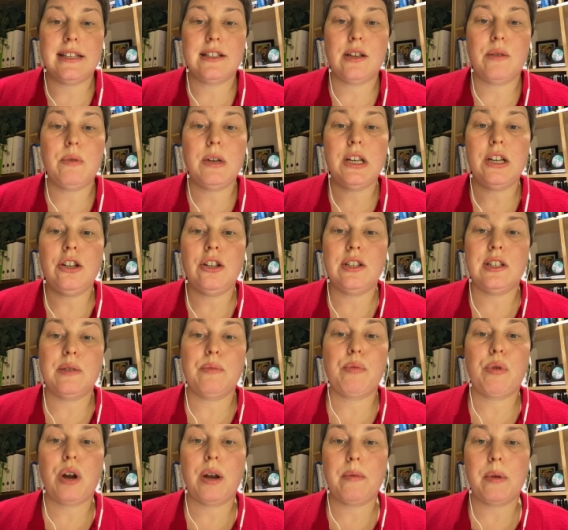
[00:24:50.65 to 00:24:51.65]
So when you use the
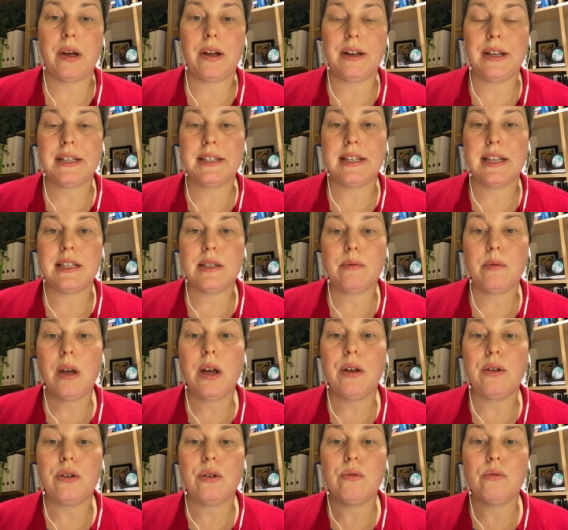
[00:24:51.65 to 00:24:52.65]
probiotics as
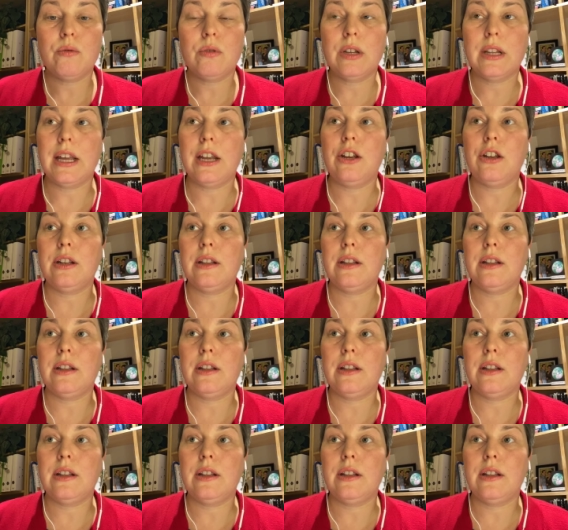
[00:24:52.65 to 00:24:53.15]
well, you they